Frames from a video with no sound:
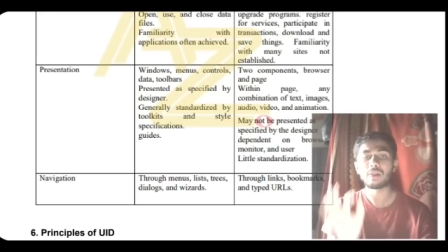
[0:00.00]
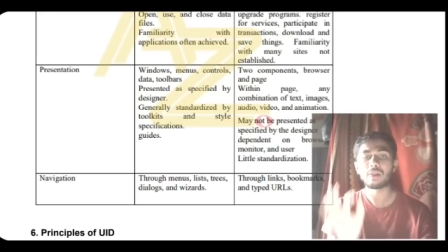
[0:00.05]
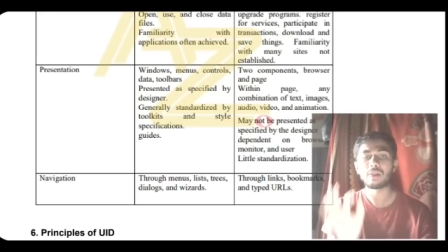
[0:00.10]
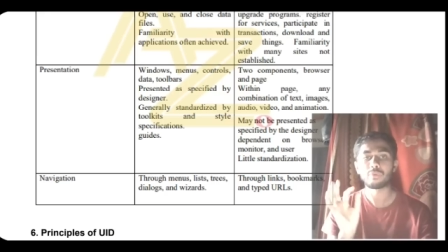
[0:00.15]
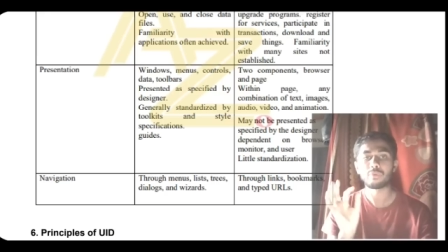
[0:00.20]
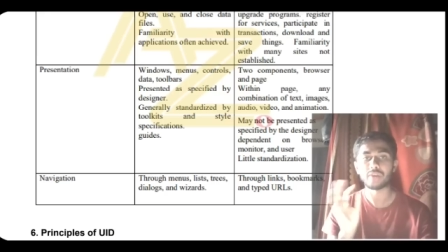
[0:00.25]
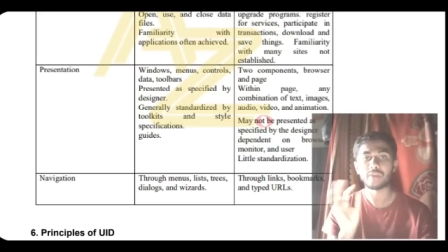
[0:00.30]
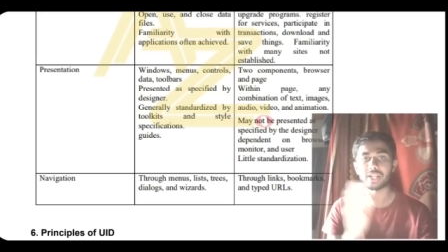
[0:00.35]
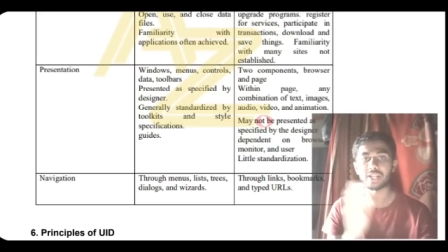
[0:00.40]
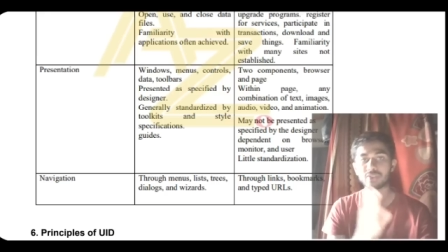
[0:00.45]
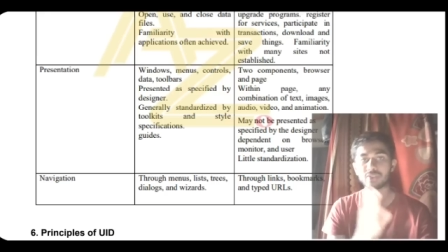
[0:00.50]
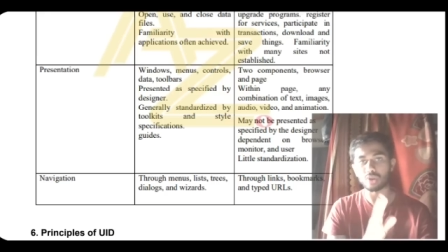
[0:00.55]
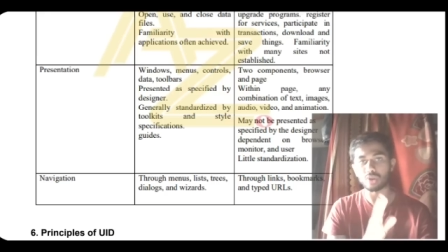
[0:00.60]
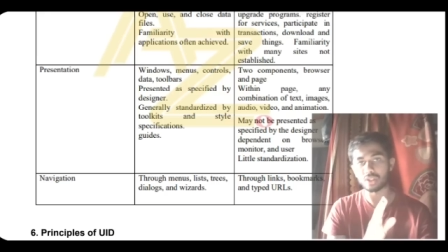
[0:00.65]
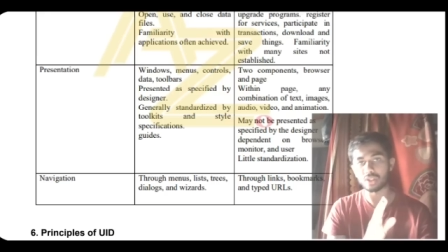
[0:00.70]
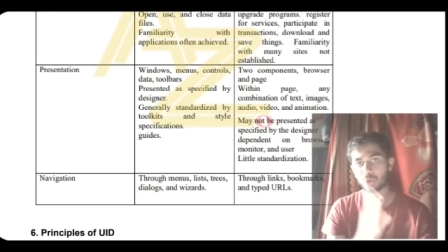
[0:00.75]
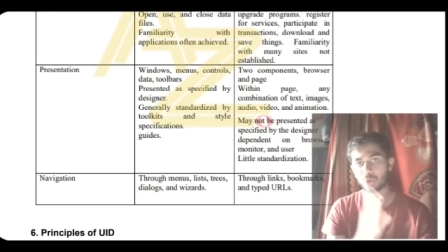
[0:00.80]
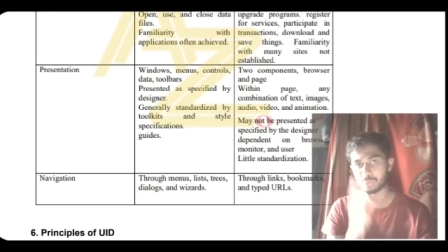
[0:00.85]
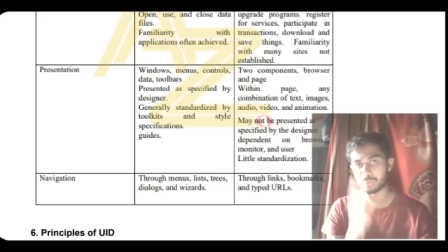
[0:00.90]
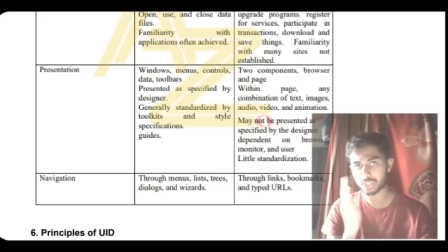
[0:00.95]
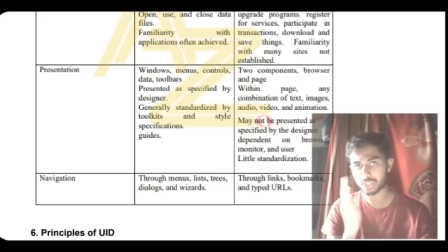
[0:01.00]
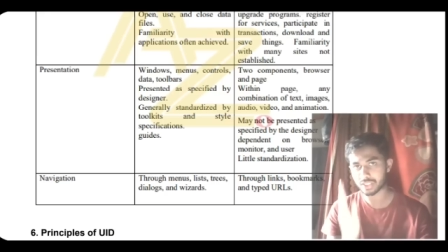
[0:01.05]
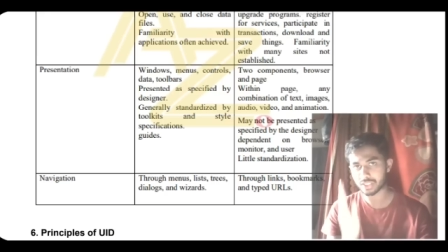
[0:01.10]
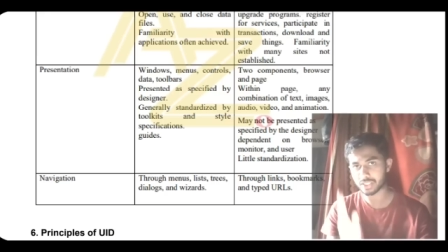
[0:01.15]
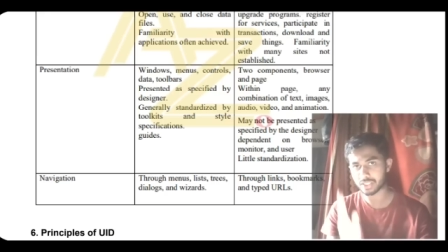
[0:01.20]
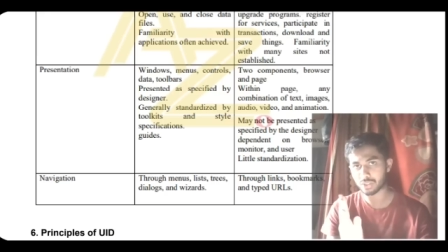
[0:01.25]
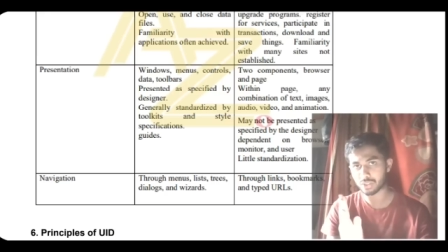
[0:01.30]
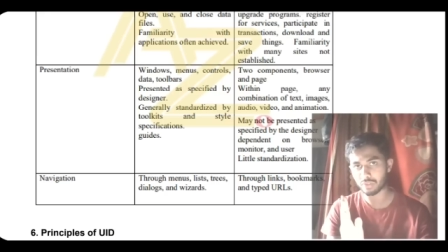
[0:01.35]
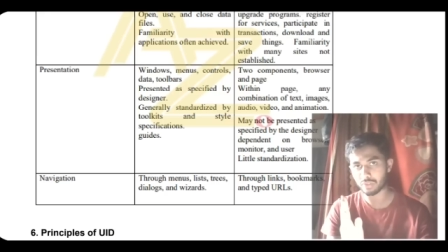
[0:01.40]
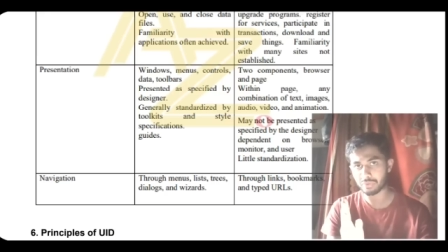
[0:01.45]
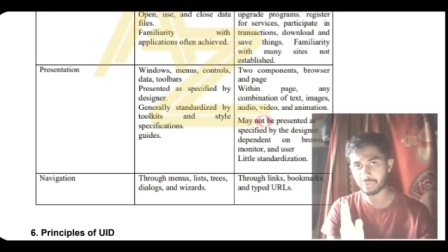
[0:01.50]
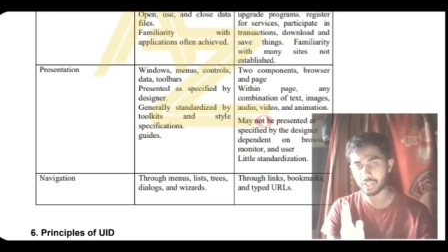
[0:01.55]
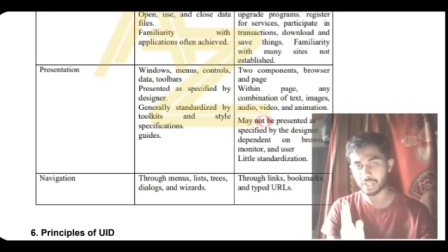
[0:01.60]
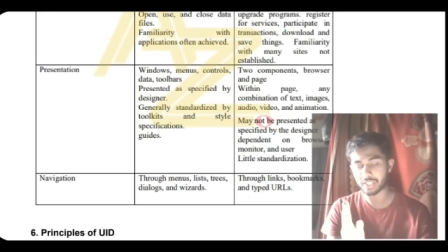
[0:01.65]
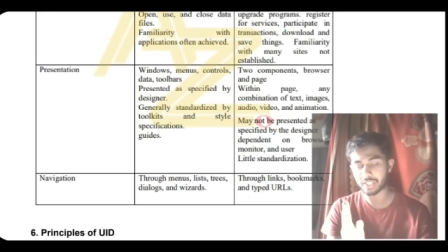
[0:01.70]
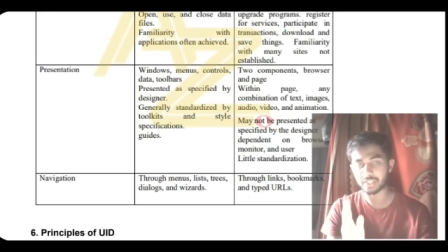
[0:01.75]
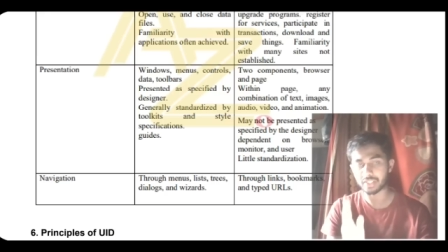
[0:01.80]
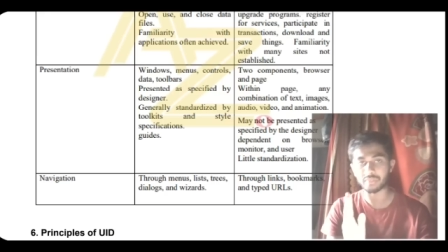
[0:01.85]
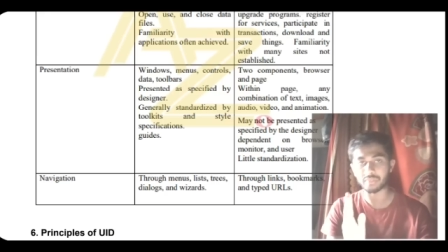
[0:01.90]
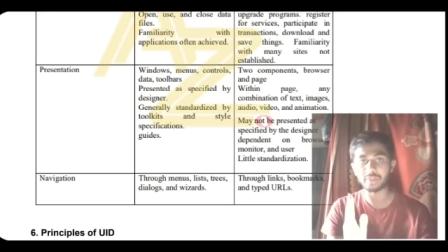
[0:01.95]
whereas all the opposite thing you have to write
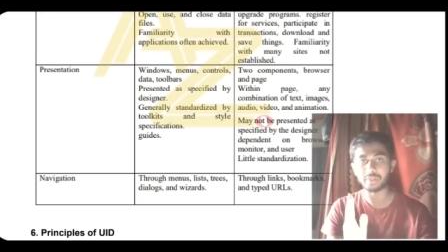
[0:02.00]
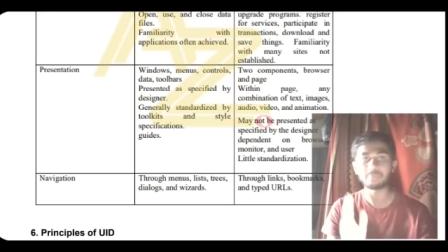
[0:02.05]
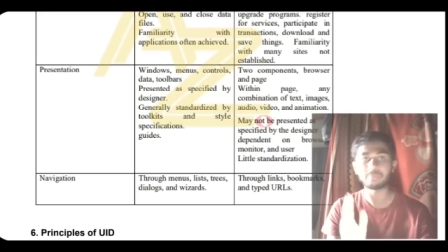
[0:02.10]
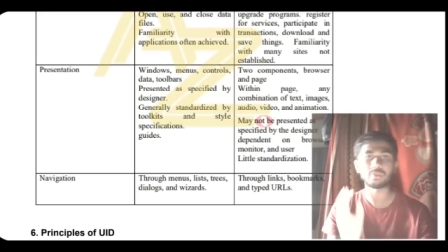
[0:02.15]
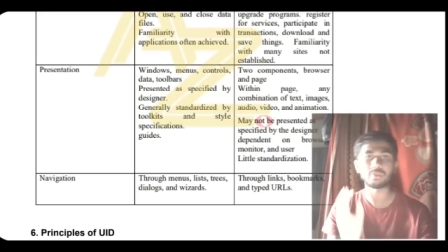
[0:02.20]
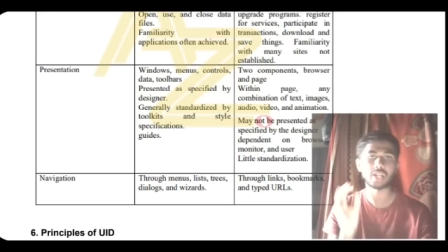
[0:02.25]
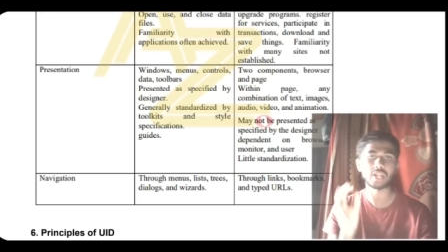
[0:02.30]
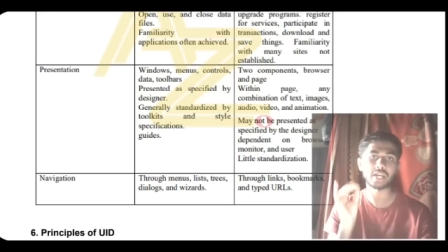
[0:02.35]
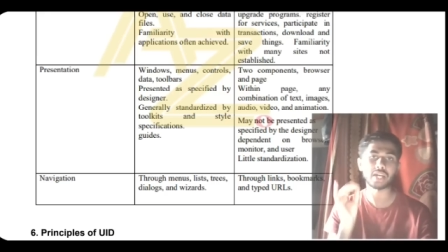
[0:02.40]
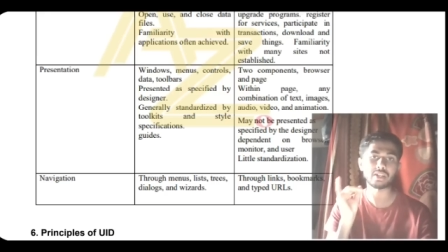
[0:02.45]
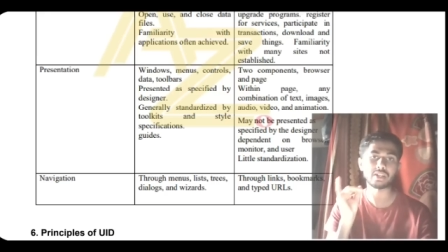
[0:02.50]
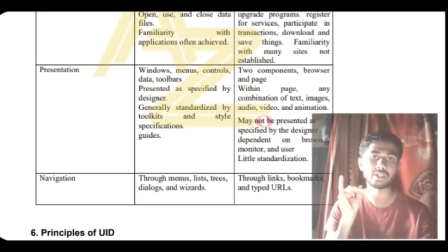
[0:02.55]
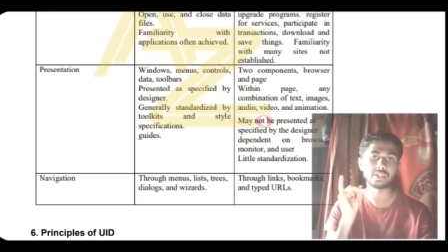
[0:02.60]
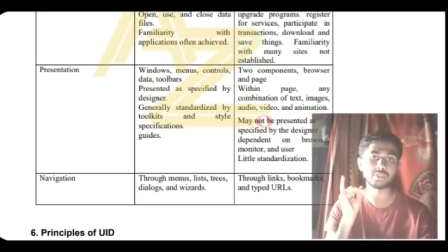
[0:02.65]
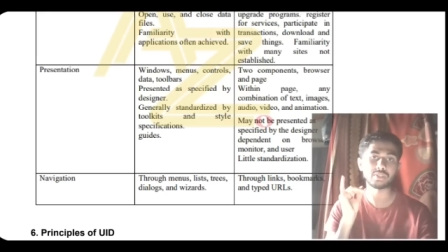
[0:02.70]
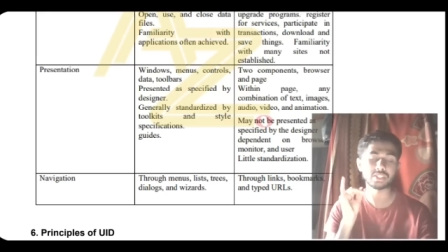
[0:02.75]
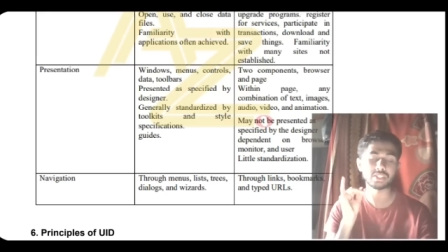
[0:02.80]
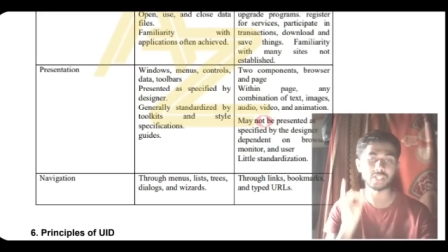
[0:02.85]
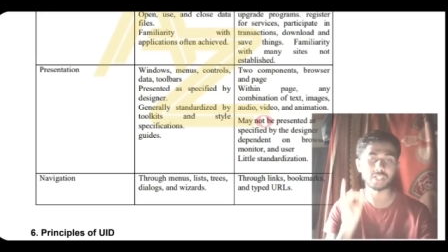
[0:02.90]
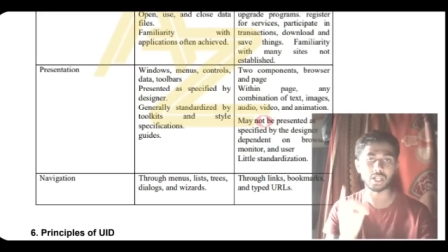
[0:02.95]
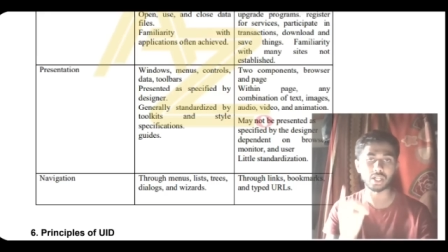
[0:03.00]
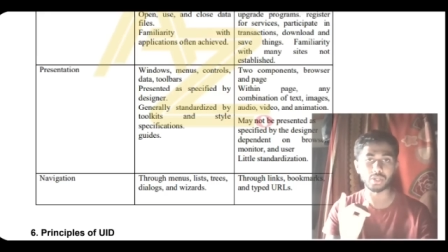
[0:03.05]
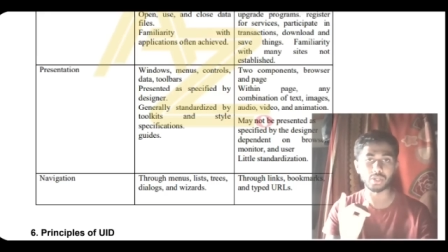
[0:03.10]
in the web like it is uh,